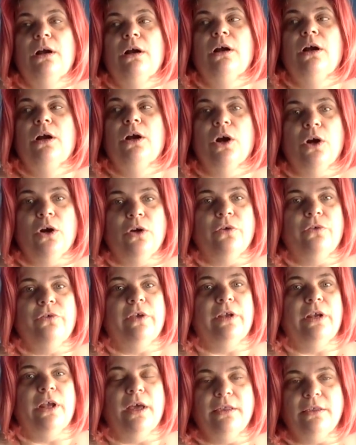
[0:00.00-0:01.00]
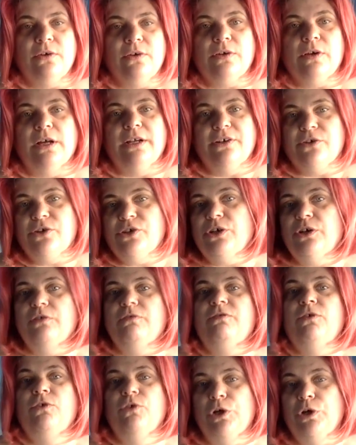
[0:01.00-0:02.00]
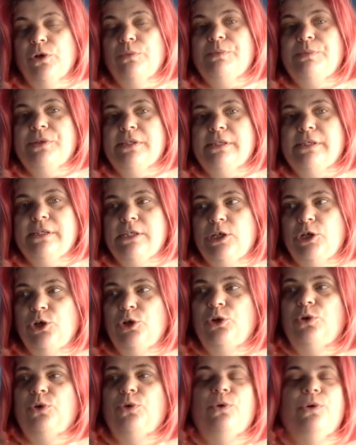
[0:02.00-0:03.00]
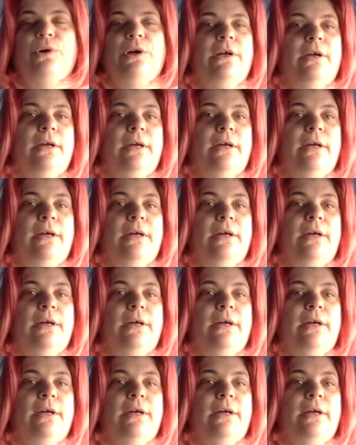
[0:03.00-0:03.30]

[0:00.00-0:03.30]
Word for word: girls and other underserved groups to